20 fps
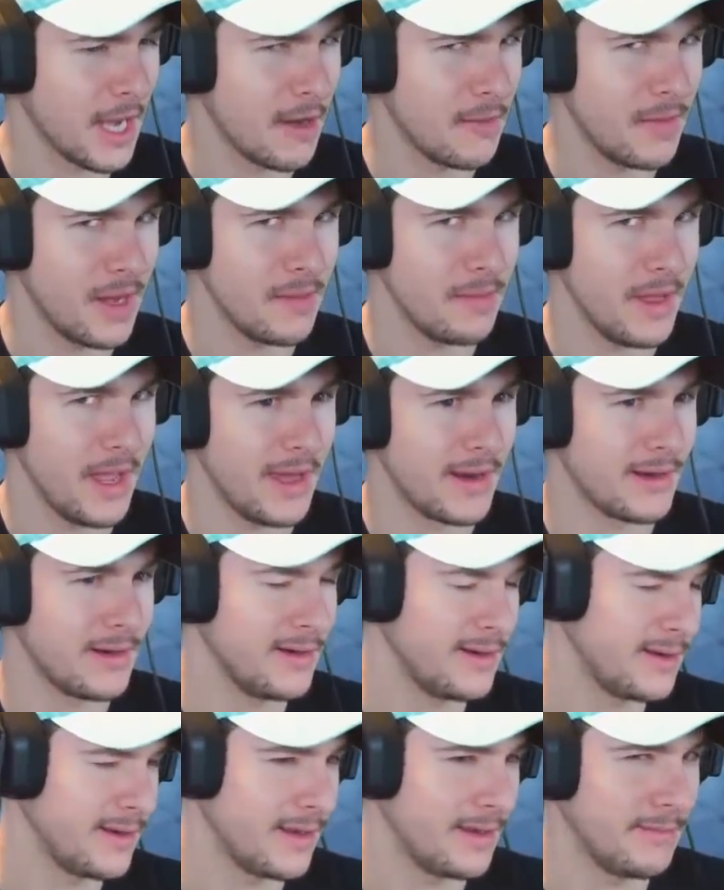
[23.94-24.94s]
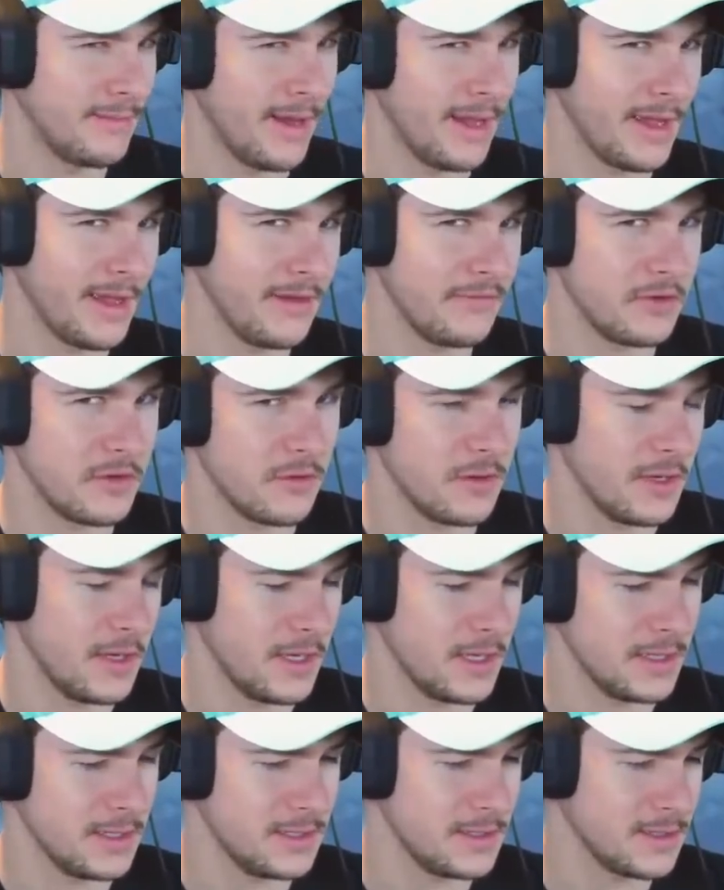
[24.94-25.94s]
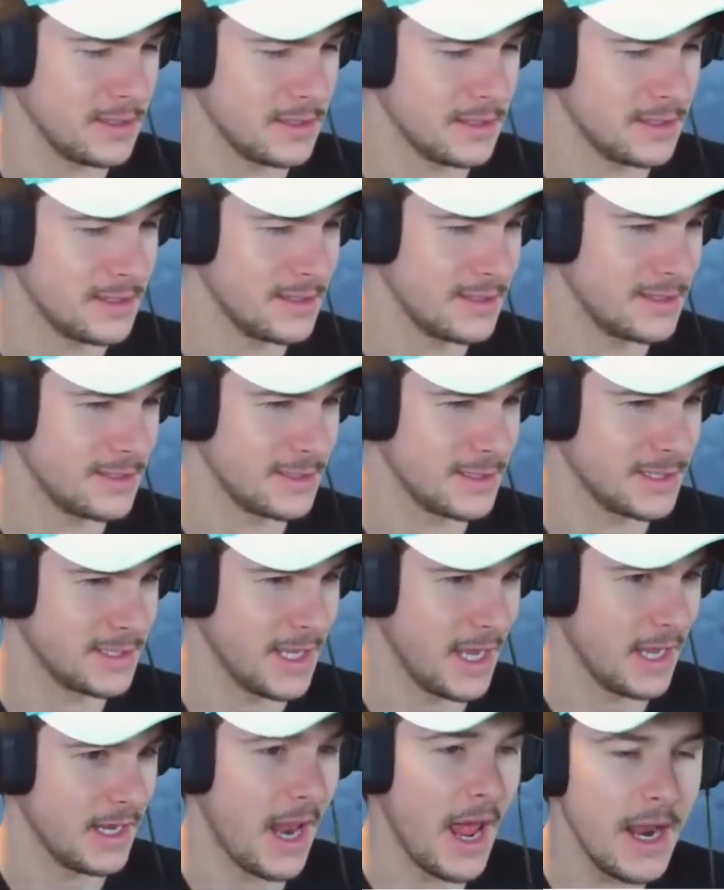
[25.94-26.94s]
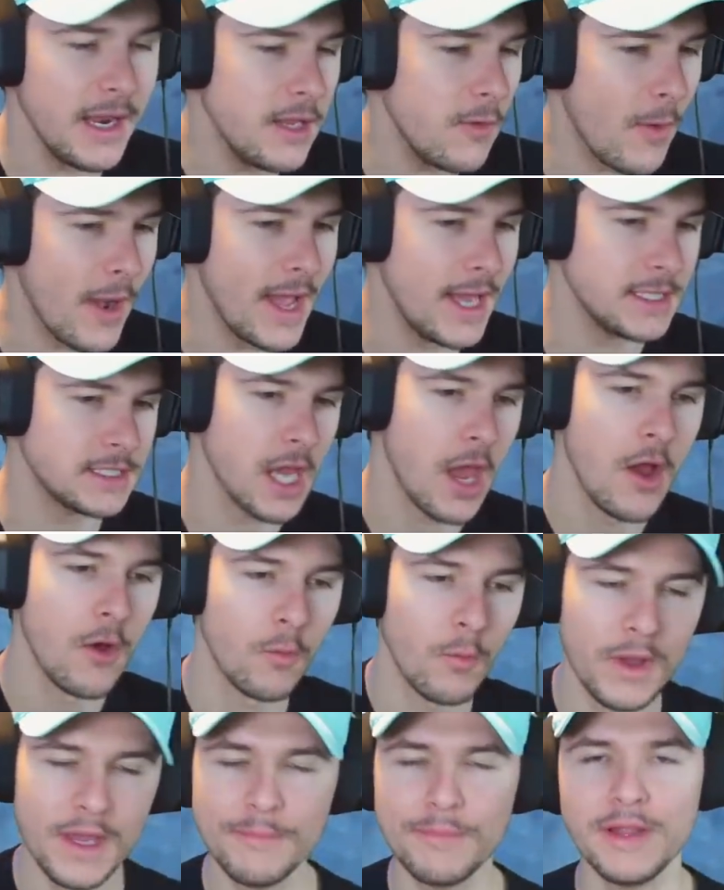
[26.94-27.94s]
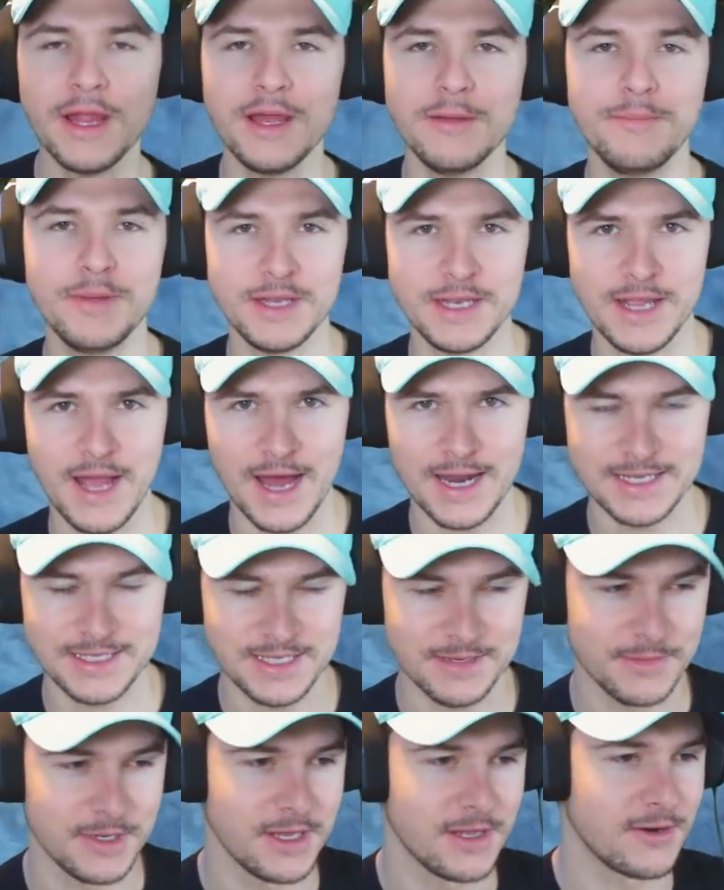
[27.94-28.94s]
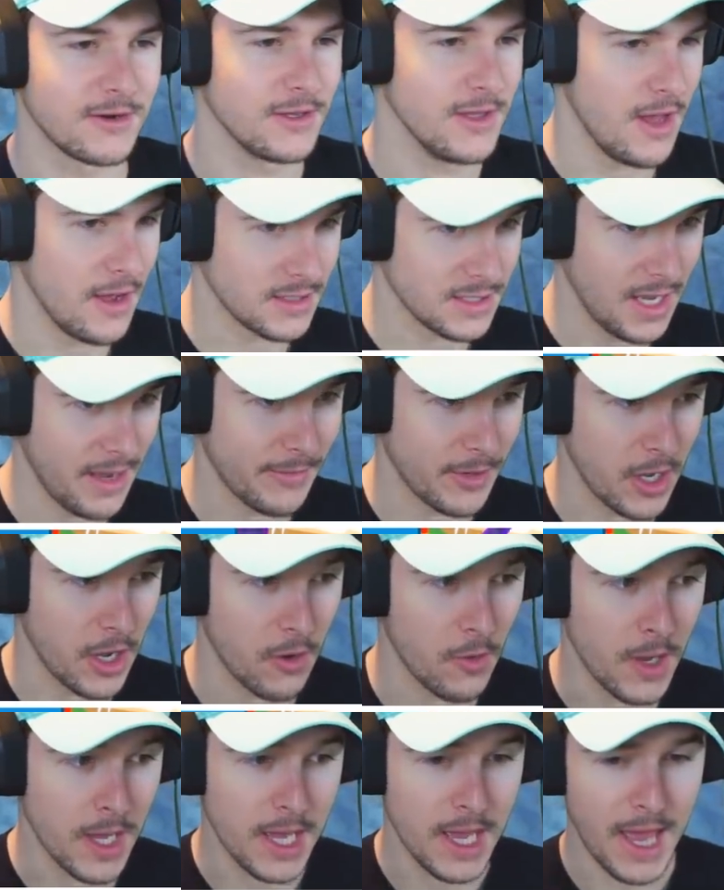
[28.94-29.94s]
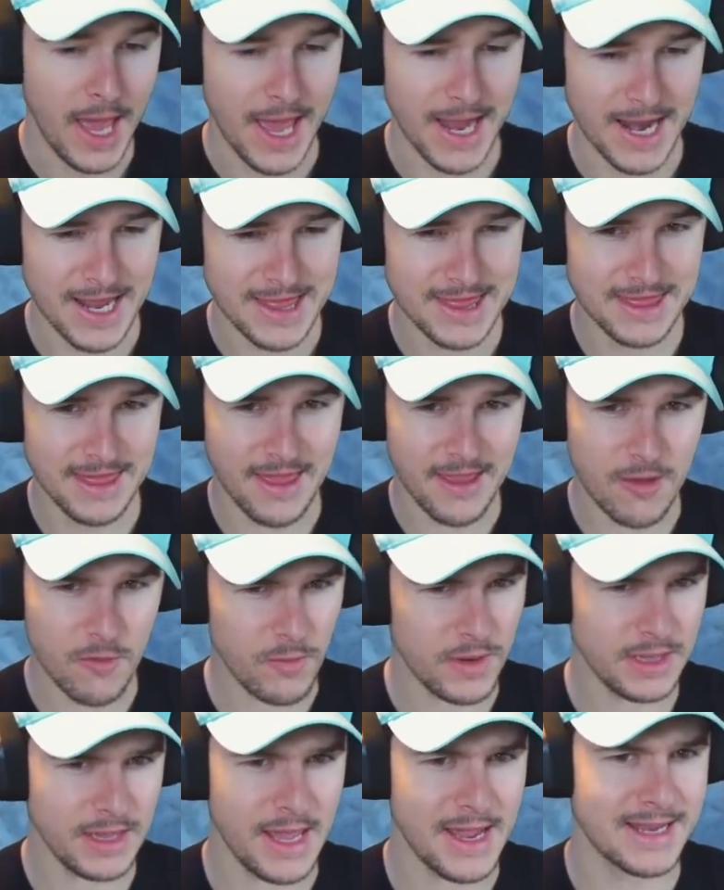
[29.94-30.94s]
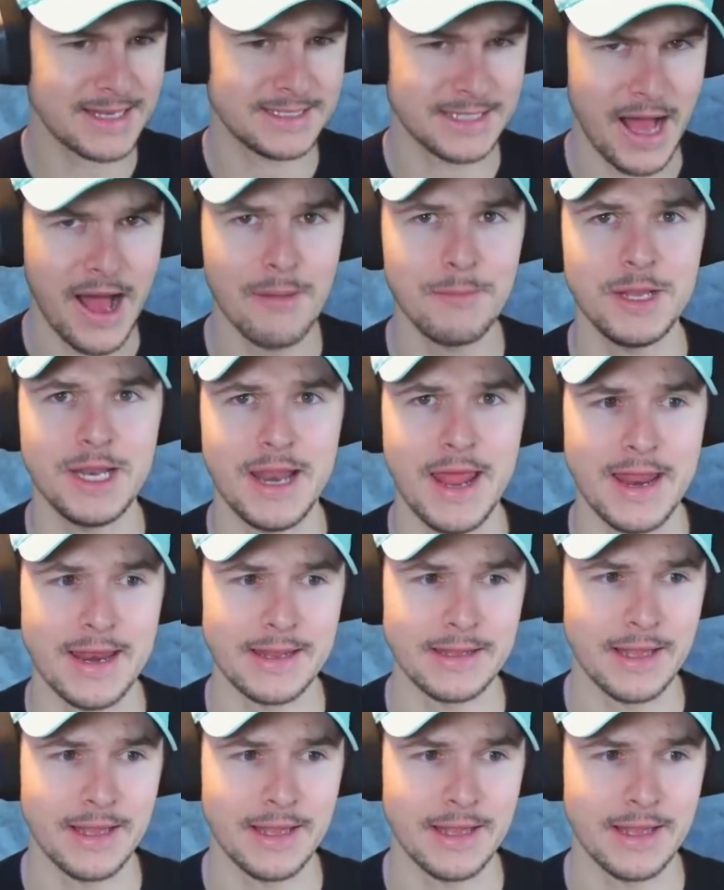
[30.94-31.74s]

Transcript: out my banner and it might give you a hint, uh, just saying. Anyways, we played Pinata Simulator a long time ago. And I think we like dominated.